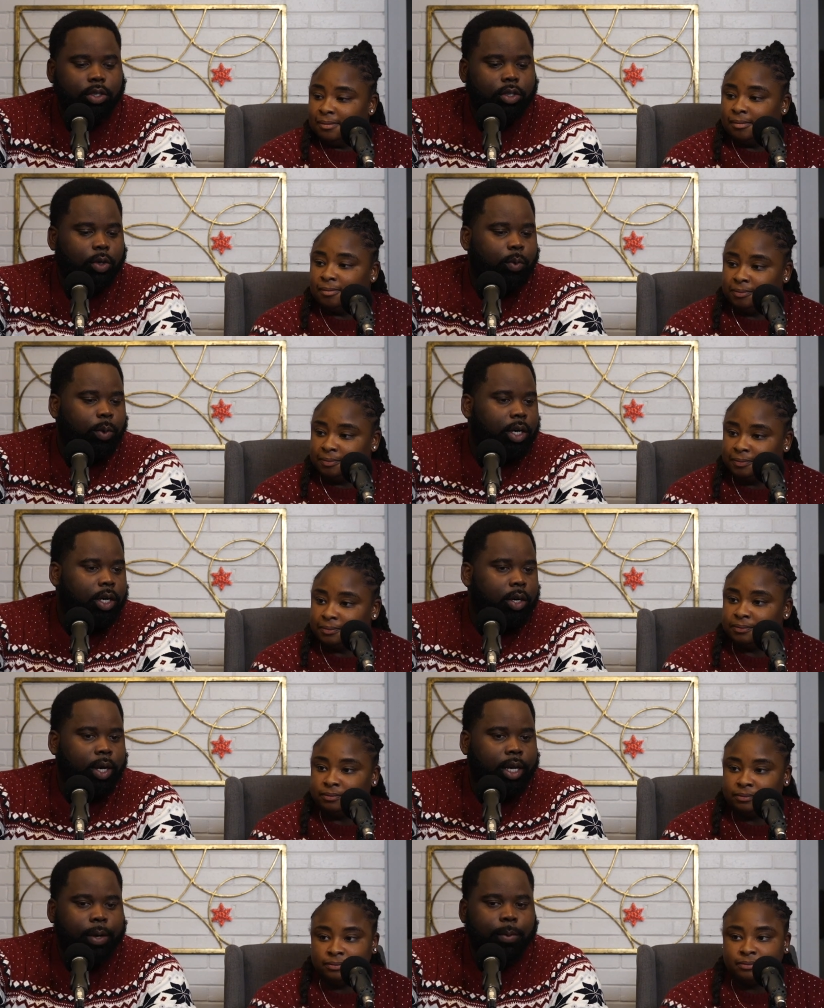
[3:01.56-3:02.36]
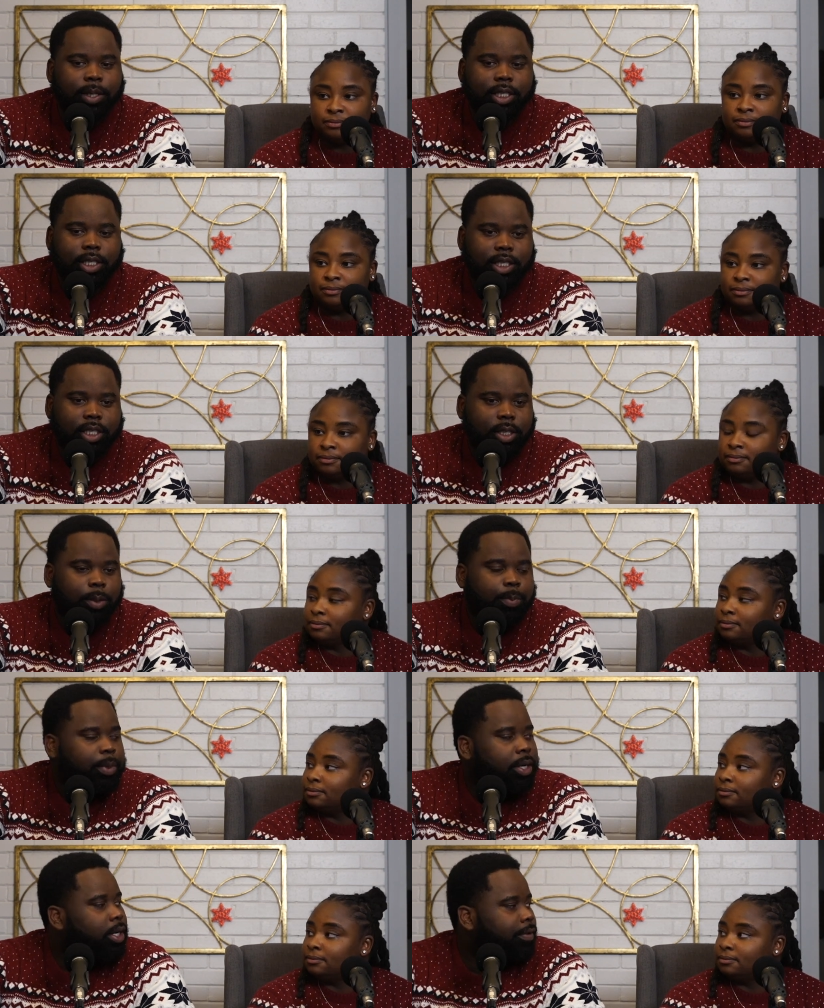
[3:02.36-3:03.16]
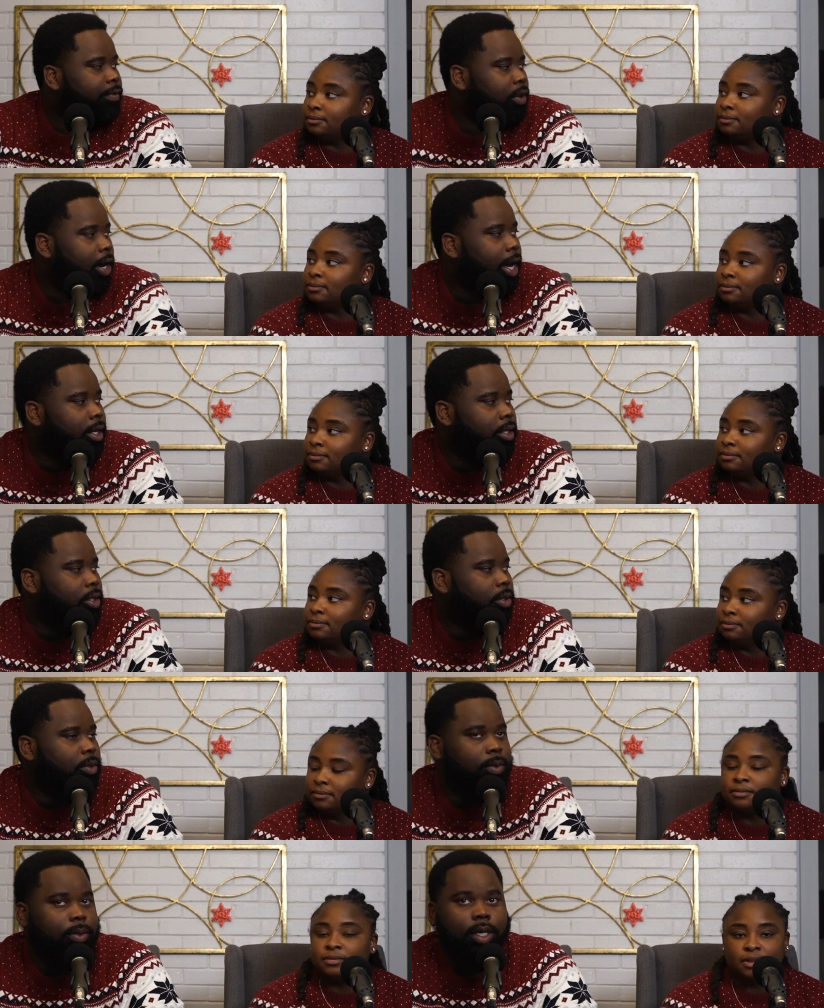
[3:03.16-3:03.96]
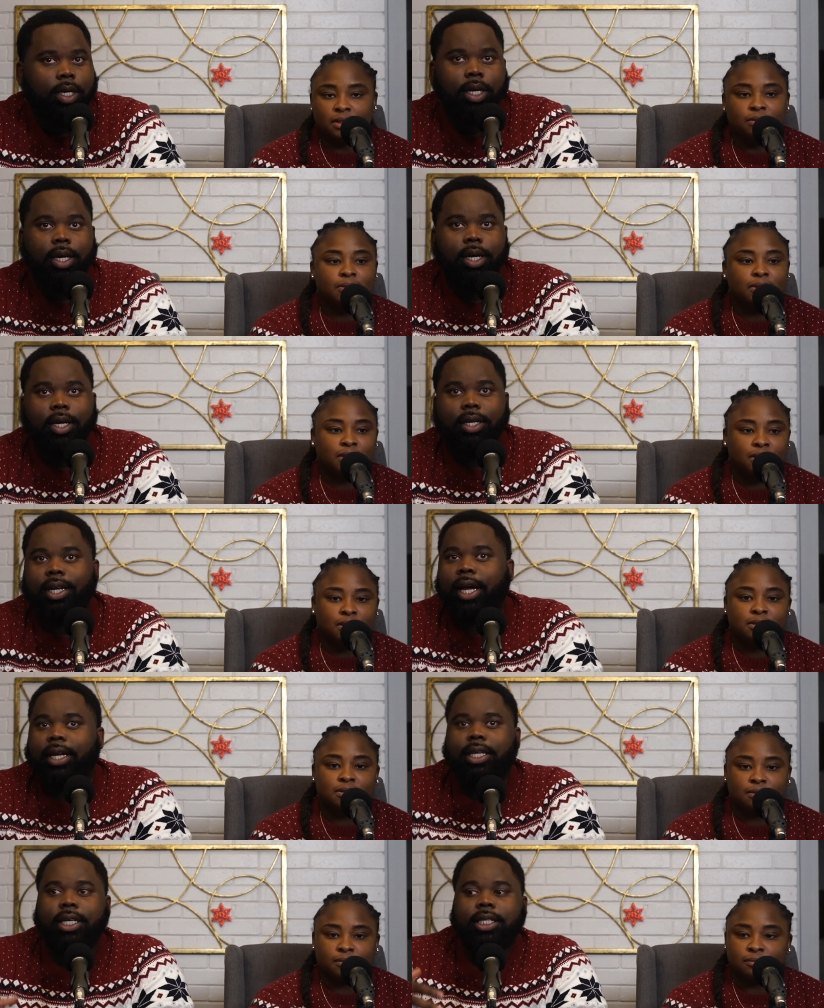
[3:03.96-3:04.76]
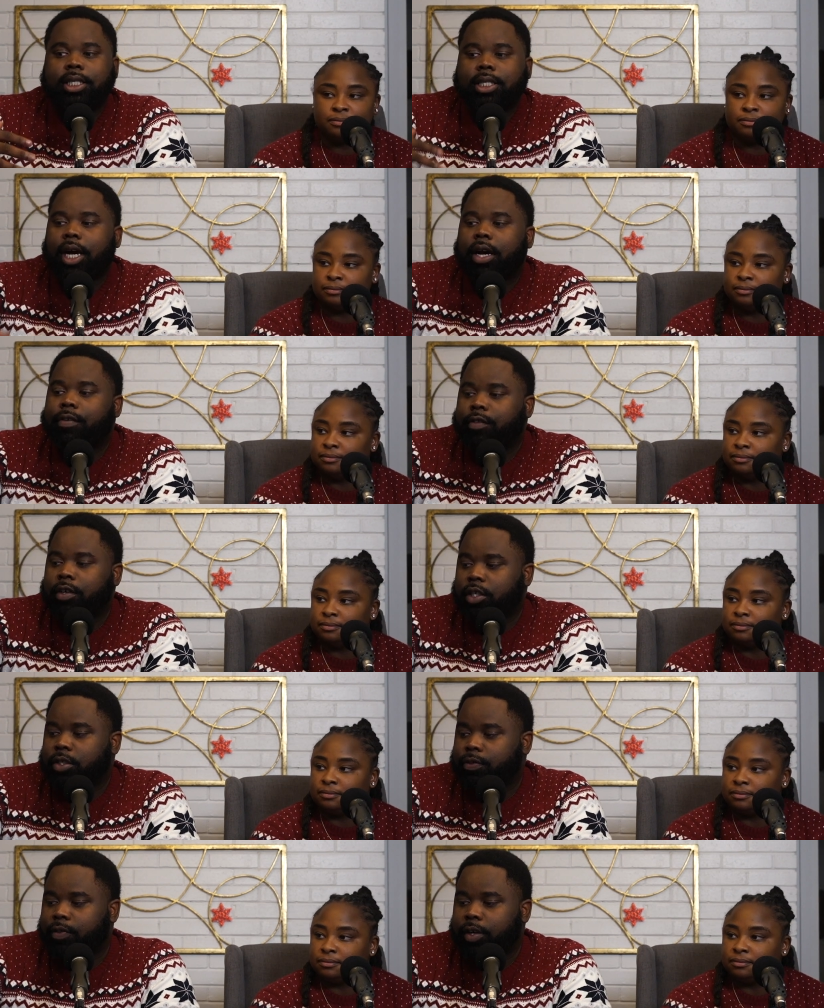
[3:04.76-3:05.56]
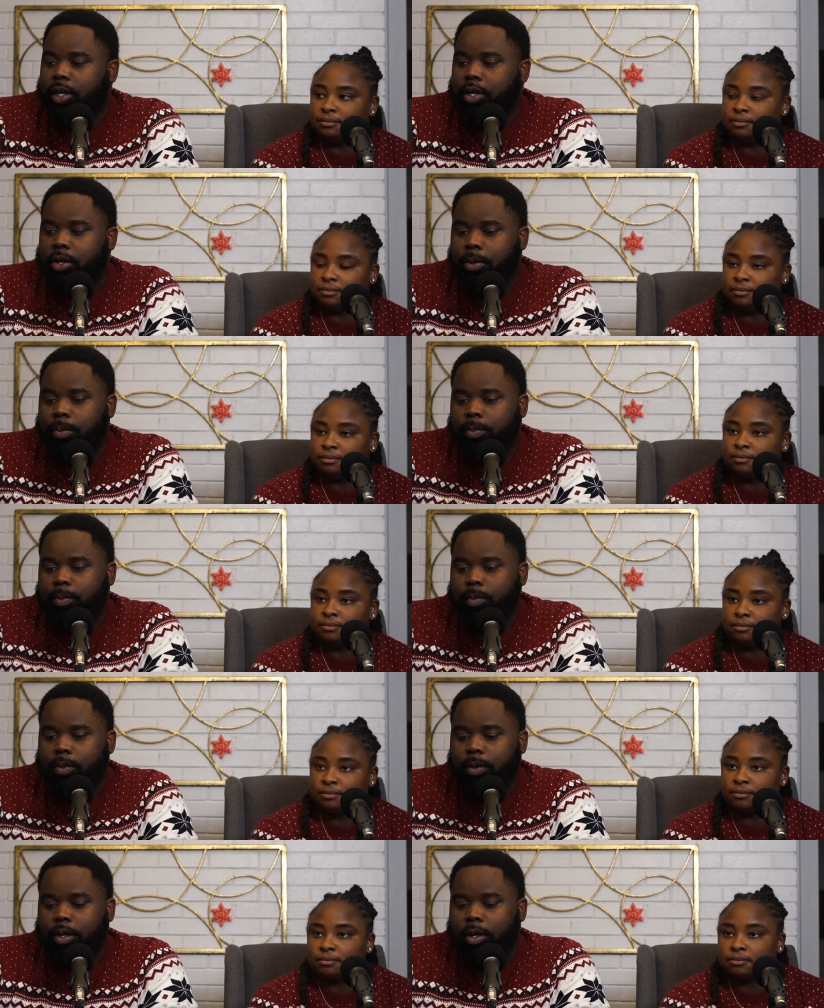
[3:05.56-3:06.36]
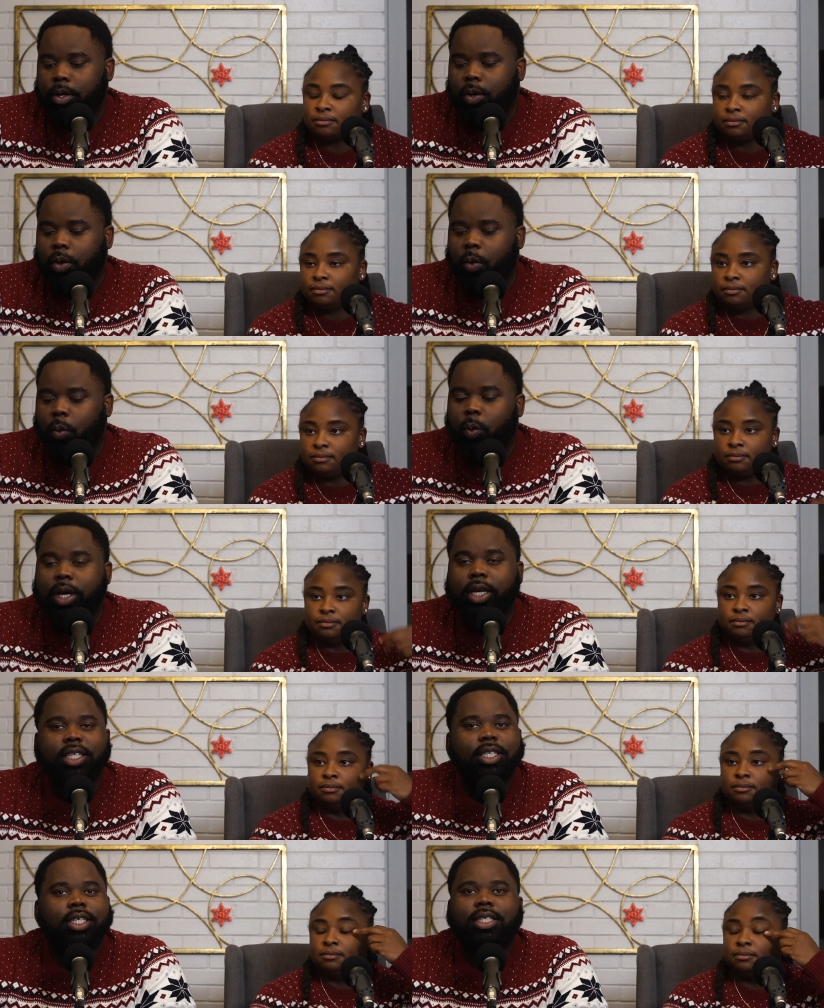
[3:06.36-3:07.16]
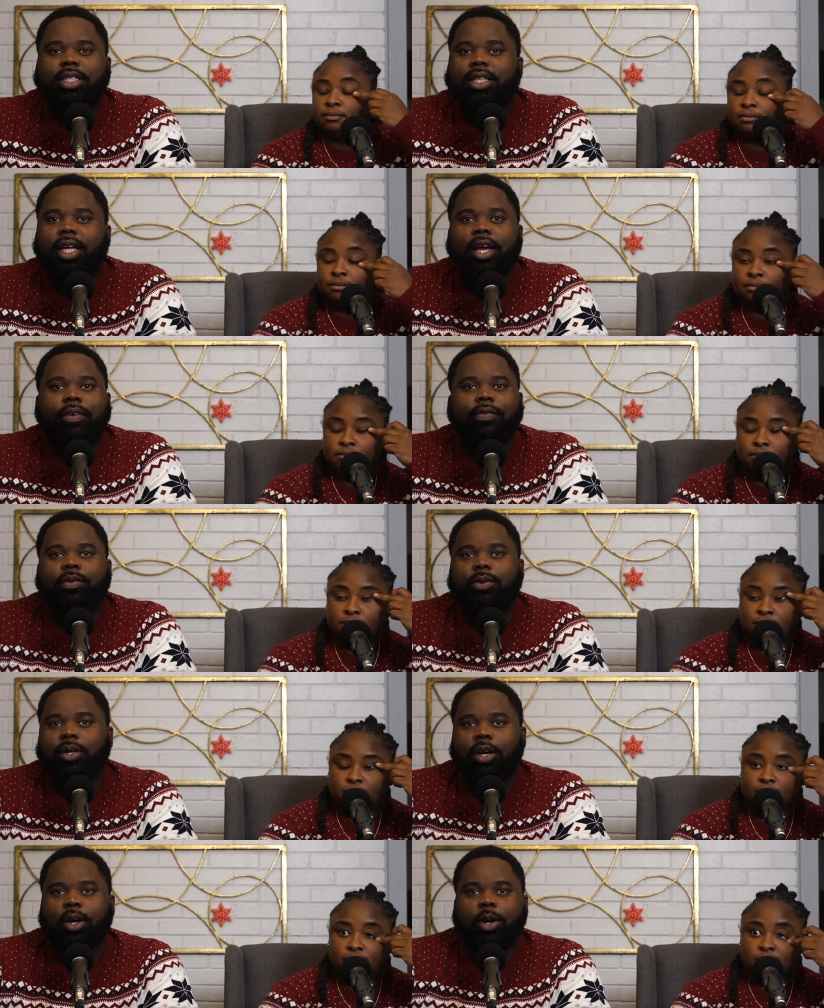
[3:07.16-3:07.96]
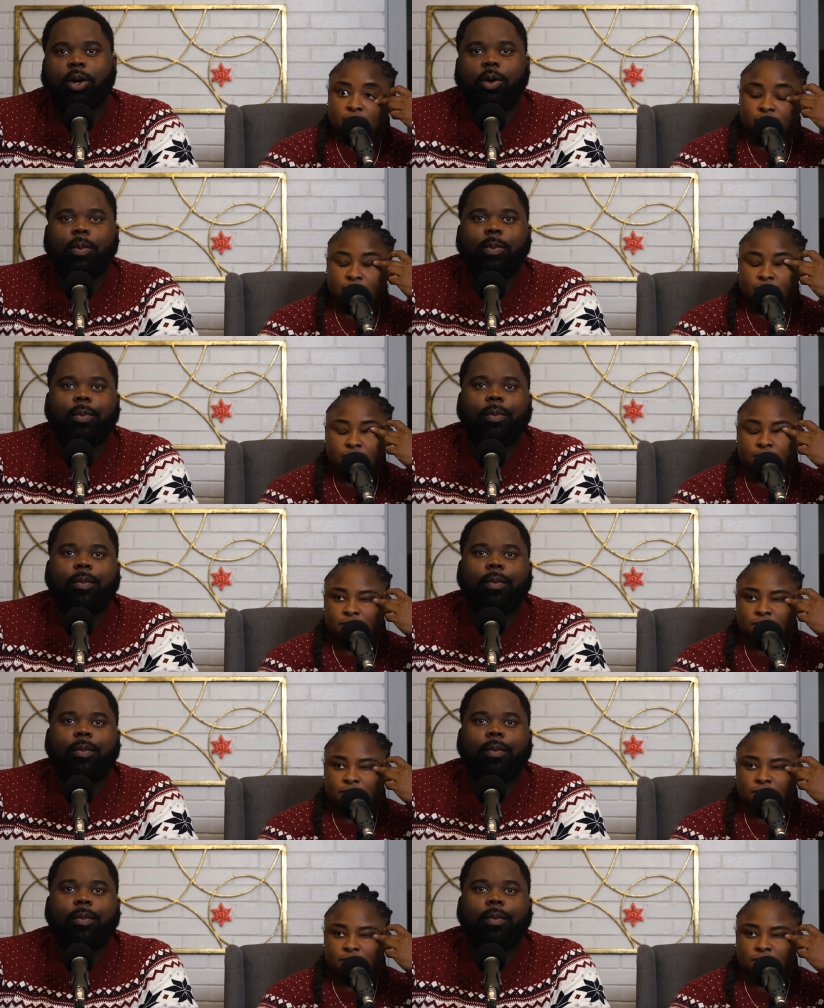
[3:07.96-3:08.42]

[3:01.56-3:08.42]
Speaker 1: so well, and it was just a spirit of gratitude. It was like this is our first film. We just thankful, y'all.